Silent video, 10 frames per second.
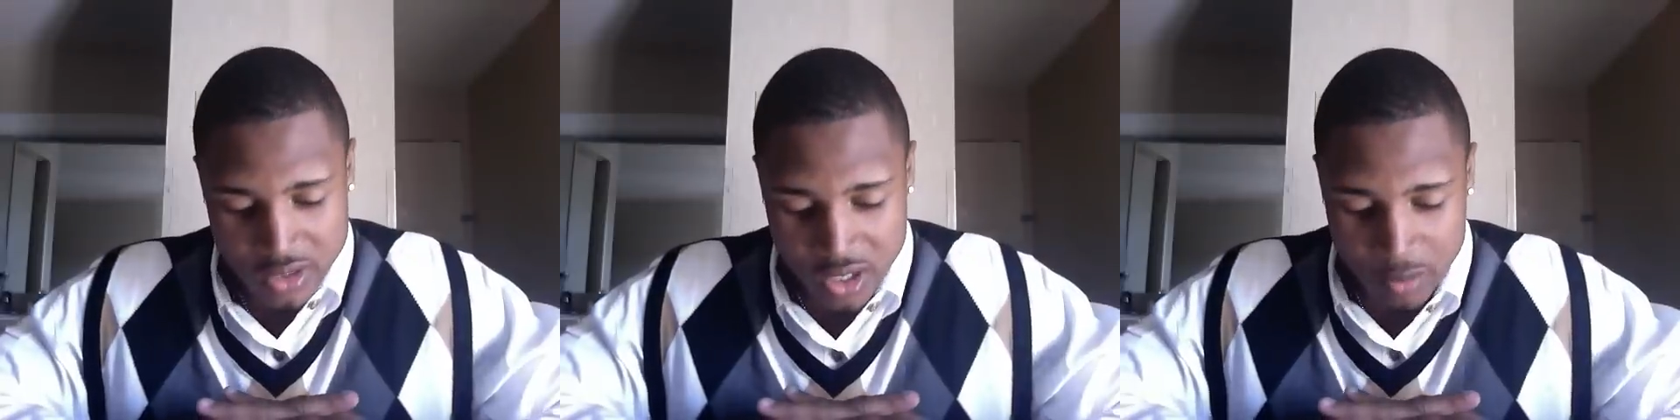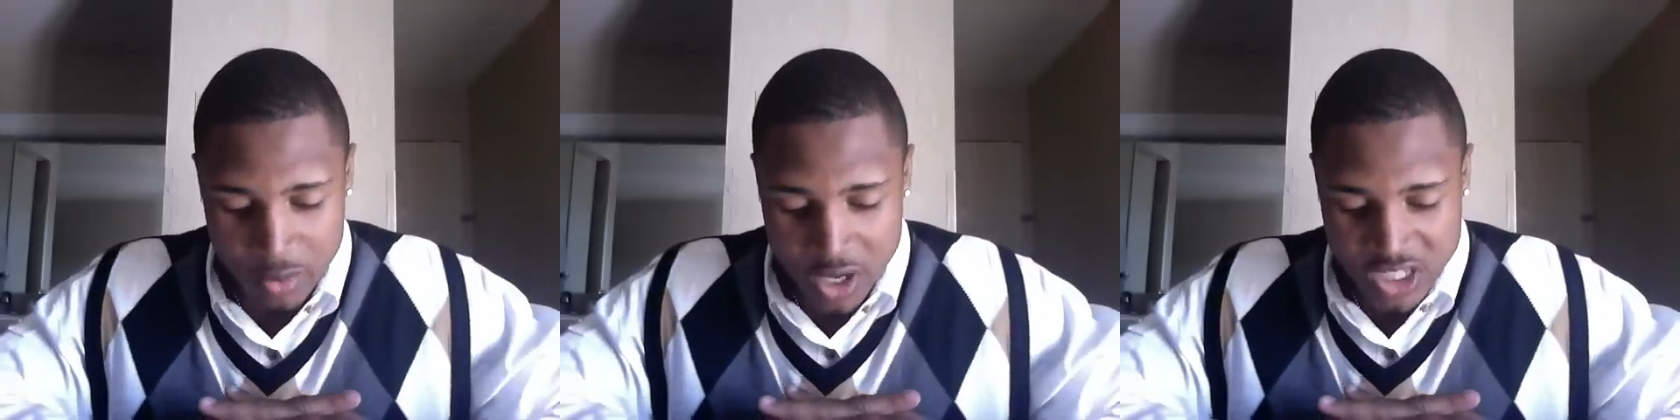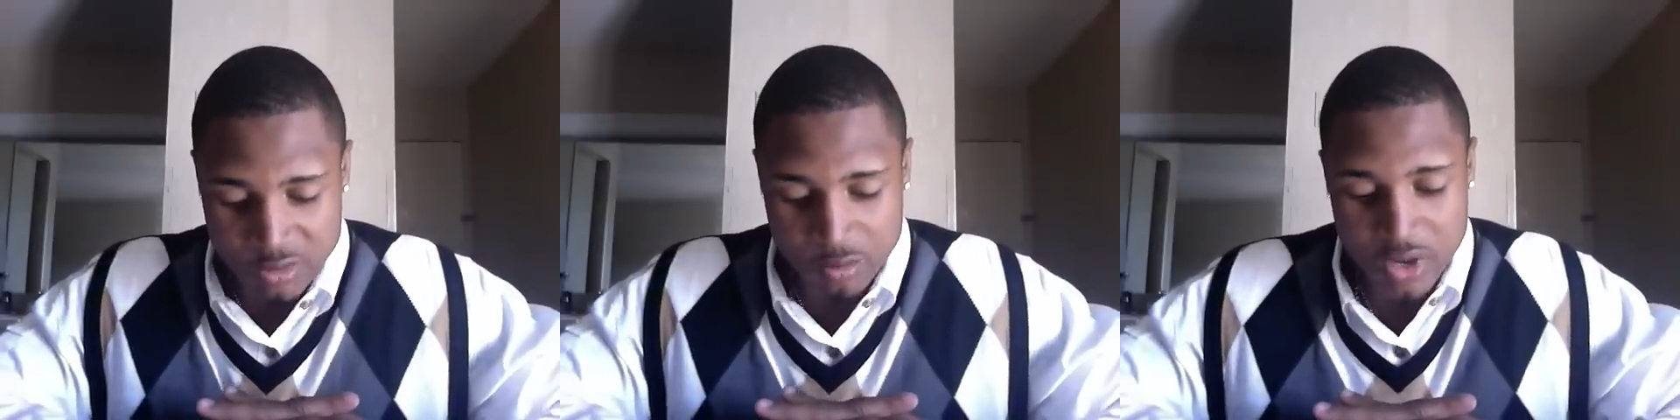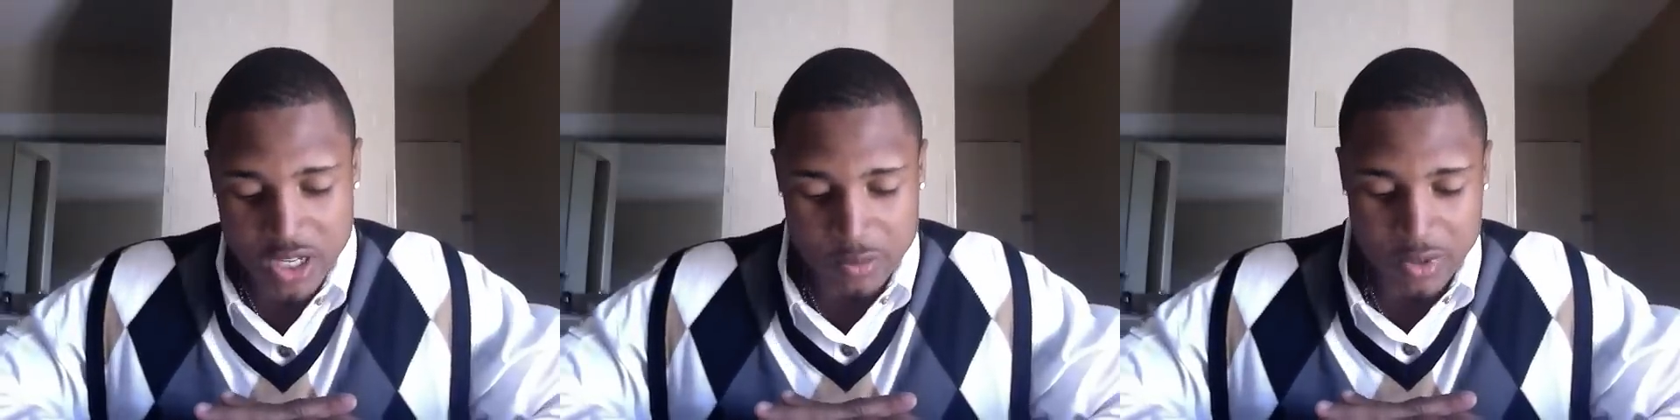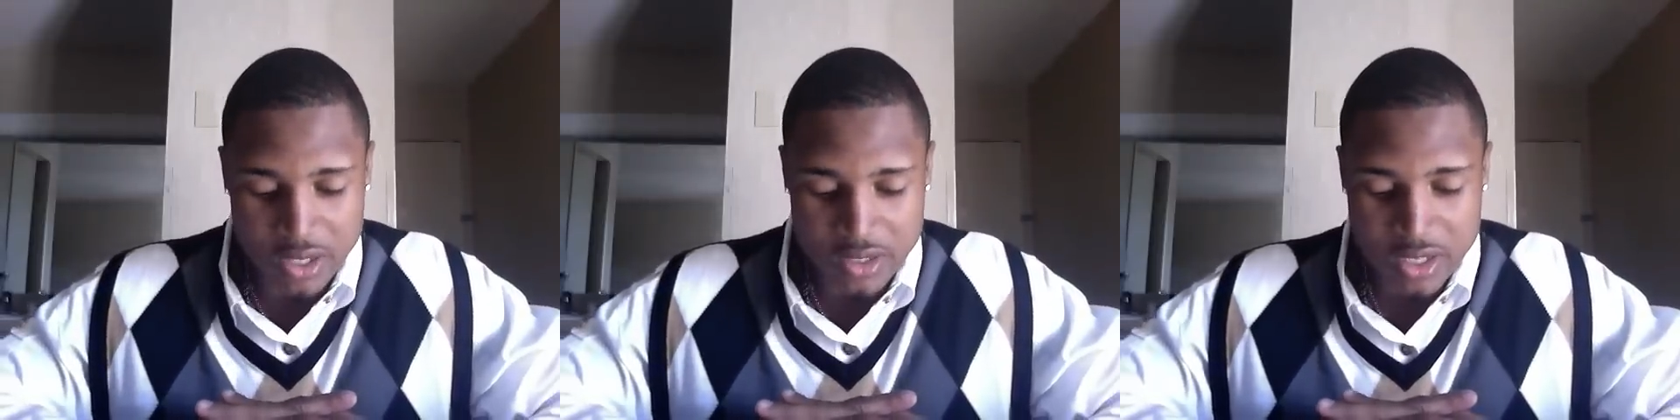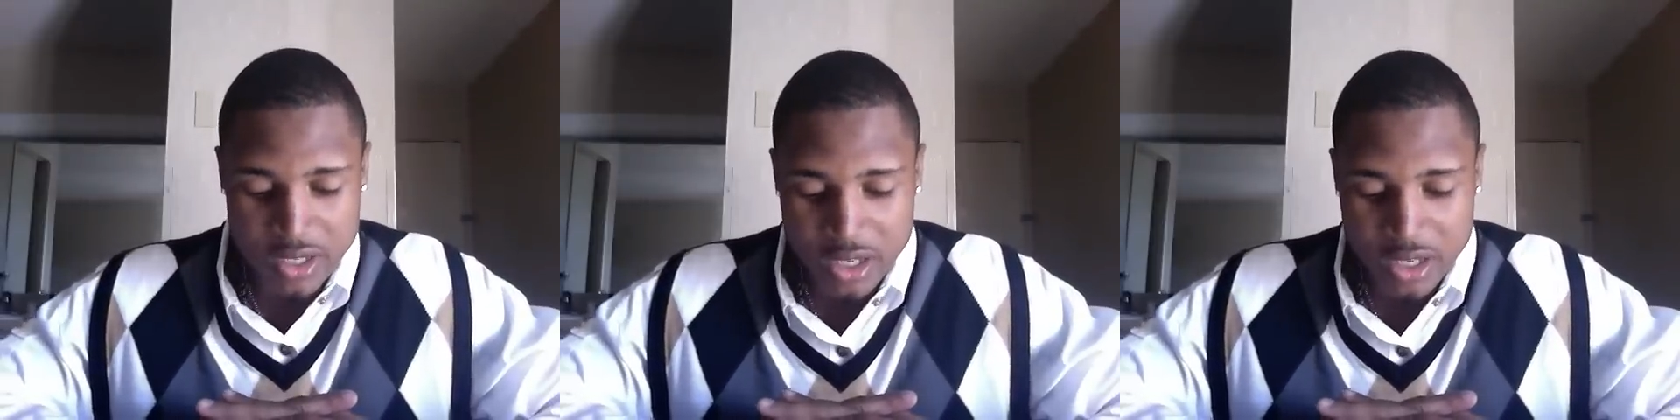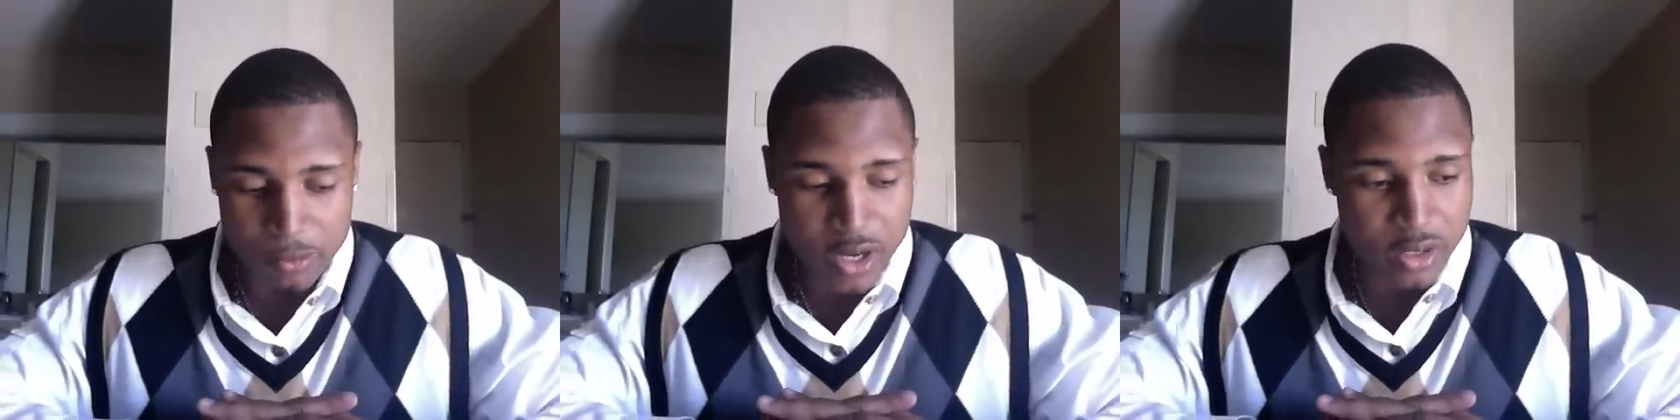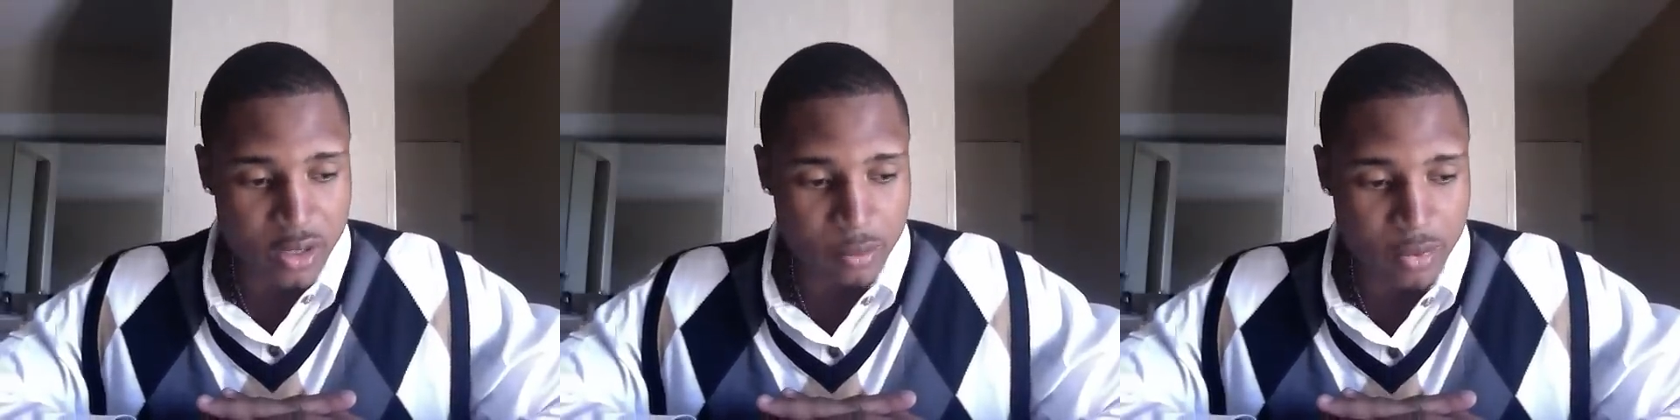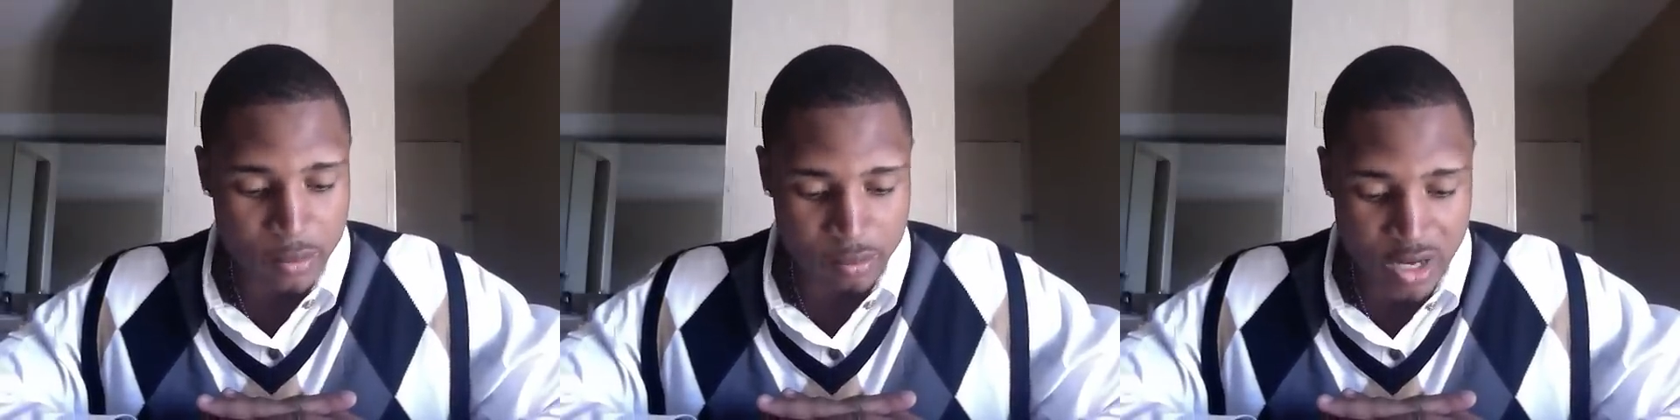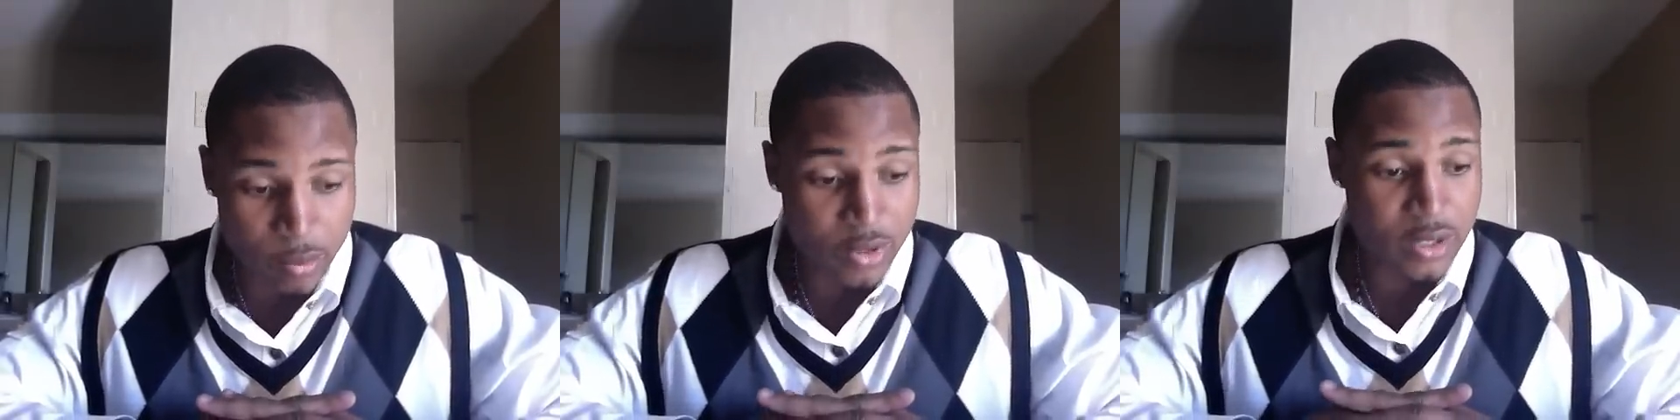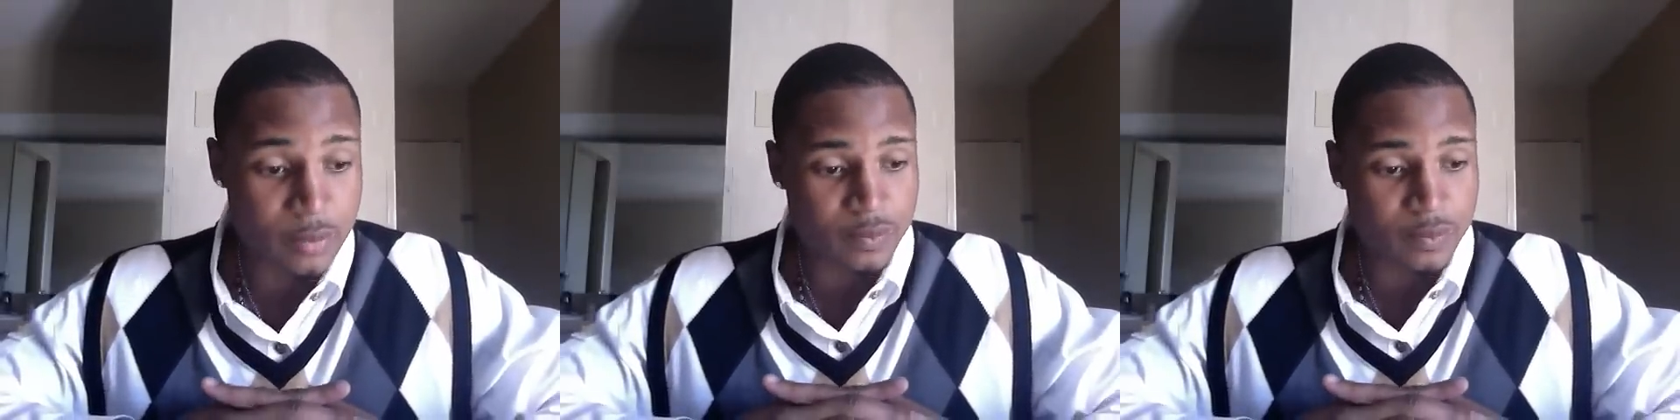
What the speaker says: that are possible prospects if regulated properly.